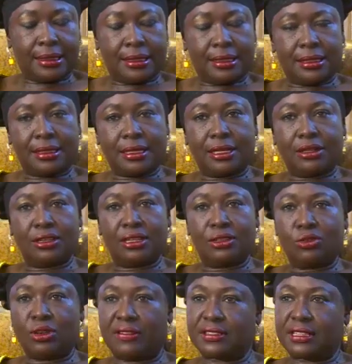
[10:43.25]
He said,
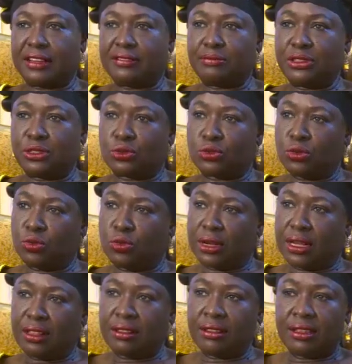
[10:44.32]
you have served me so
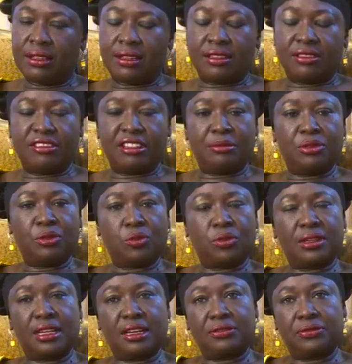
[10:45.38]
well, you have been
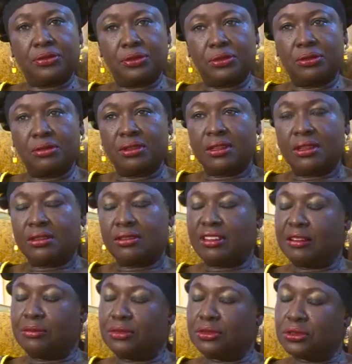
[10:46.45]
wonderful, you
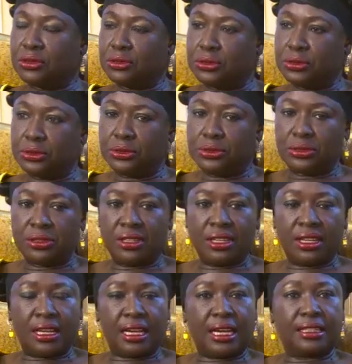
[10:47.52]
have been good,
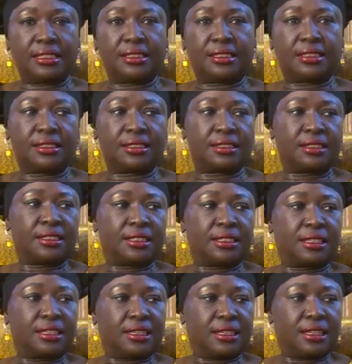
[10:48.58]
and
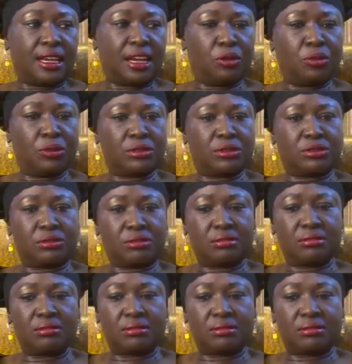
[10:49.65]
I want